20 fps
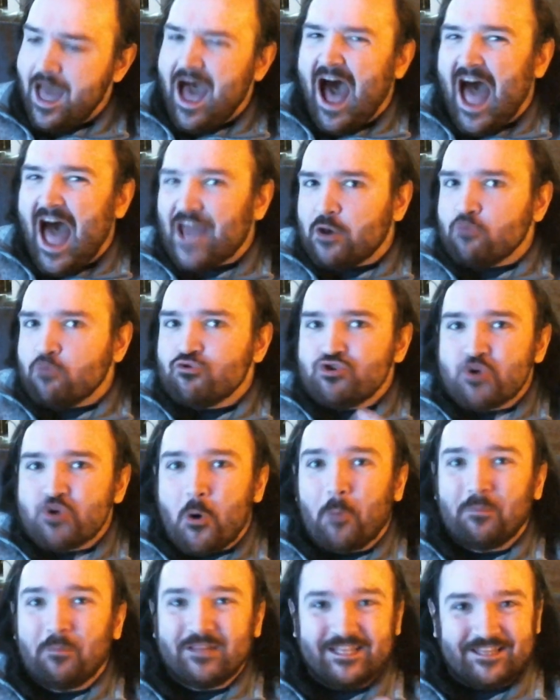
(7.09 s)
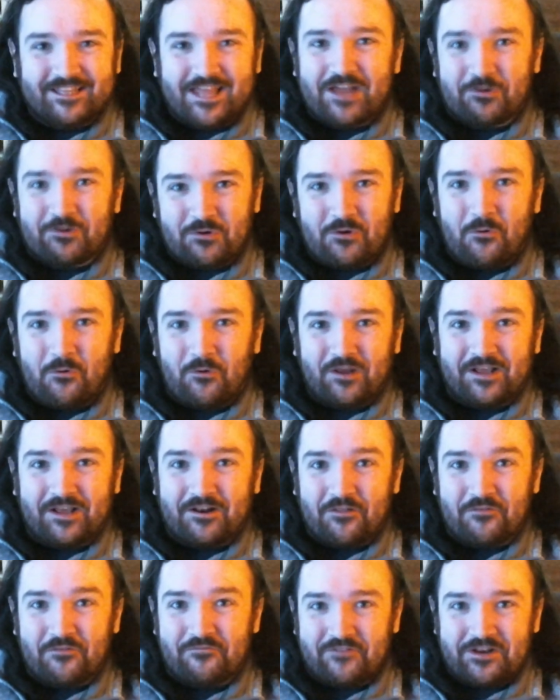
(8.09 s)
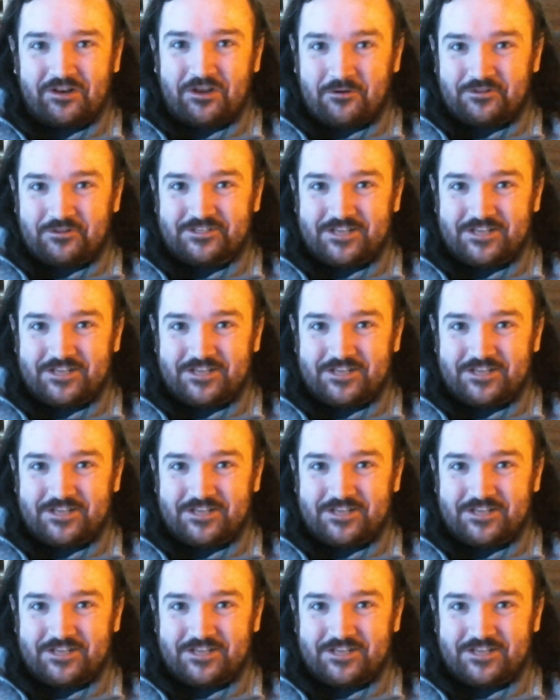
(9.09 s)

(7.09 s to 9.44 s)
I don't normally like recording another video and